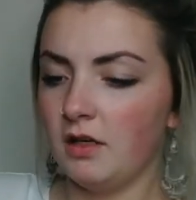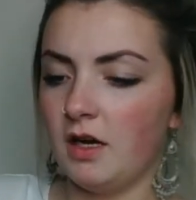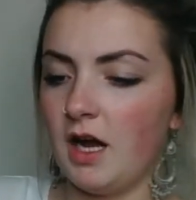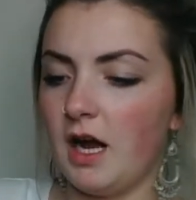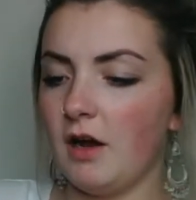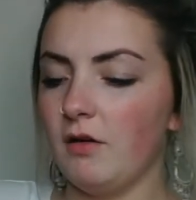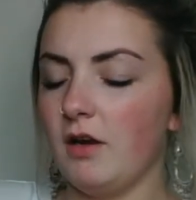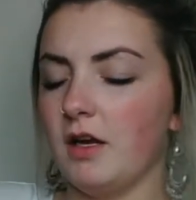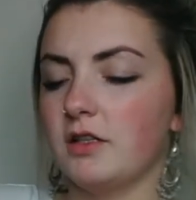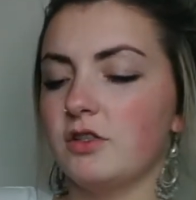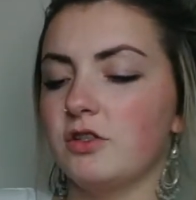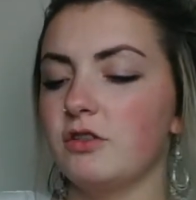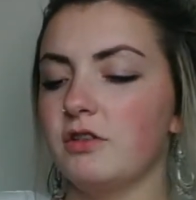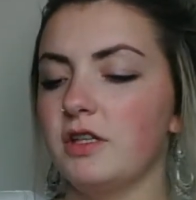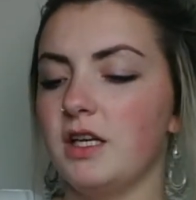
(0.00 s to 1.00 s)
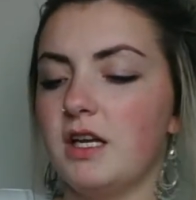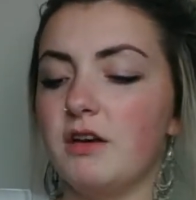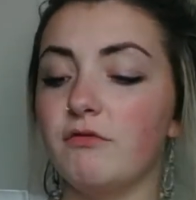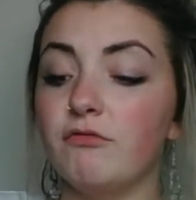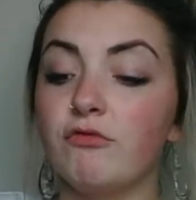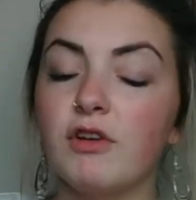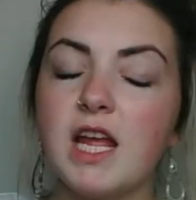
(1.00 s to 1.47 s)
how luxurious, and
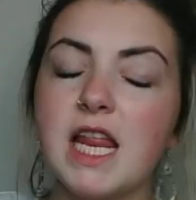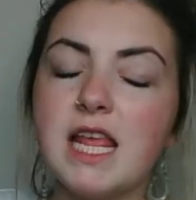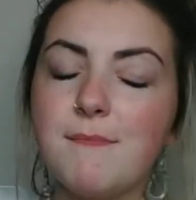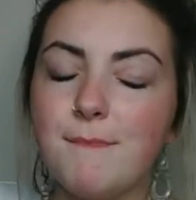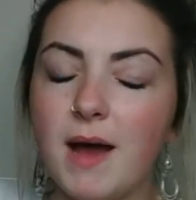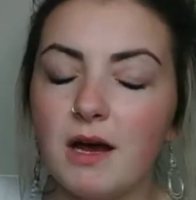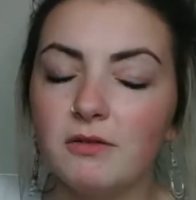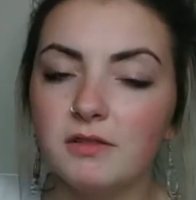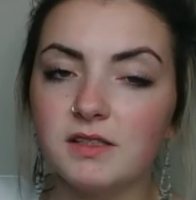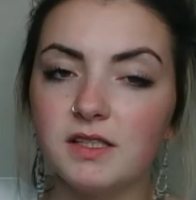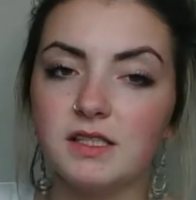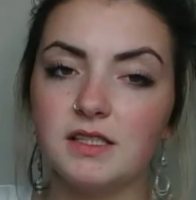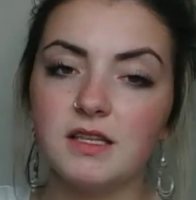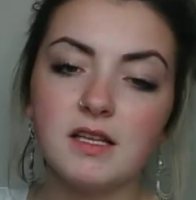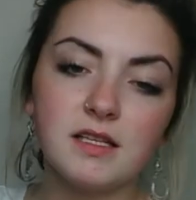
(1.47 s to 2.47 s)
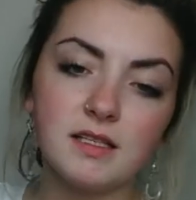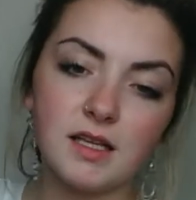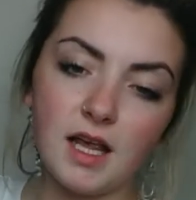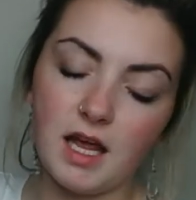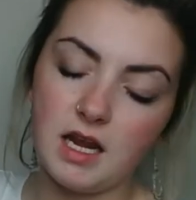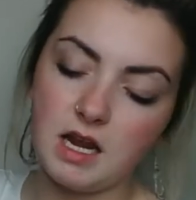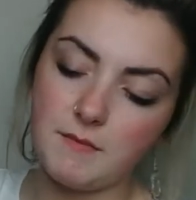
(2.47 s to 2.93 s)
it really melts into the skin.